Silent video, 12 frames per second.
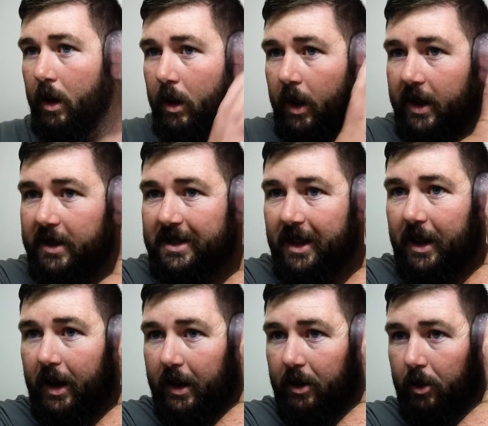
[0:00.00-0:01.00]
Like I said,
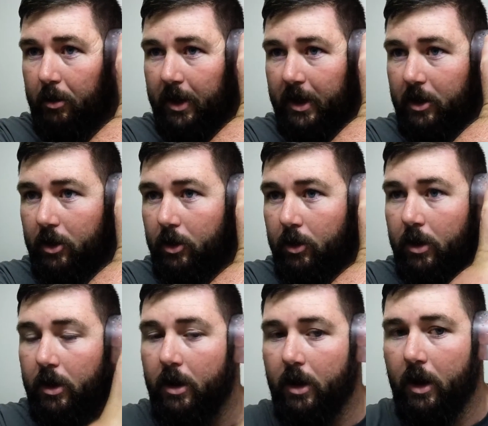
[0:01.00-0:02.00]
I normally do
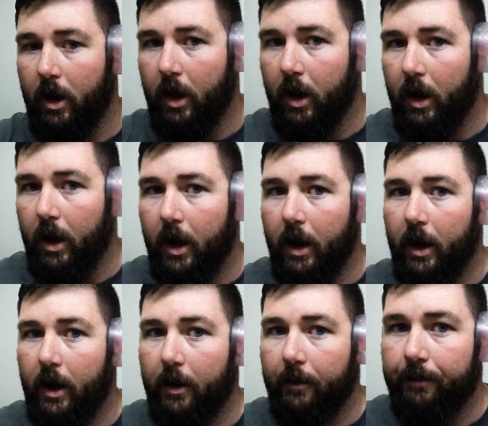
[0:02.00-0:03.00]

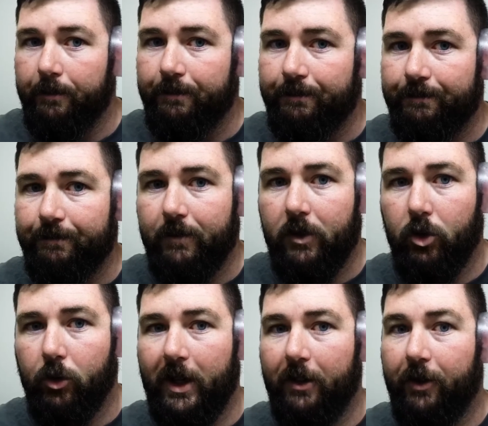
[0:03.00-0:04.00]
3
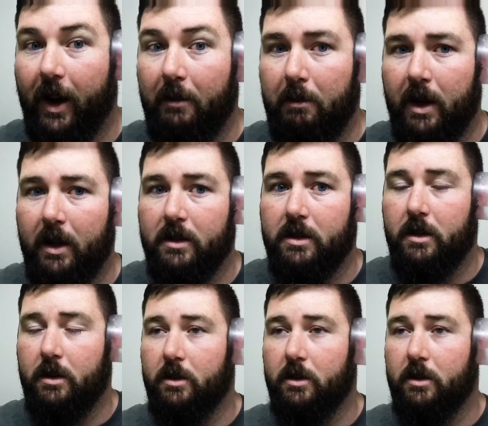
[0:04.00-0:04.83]
to 5 minutes.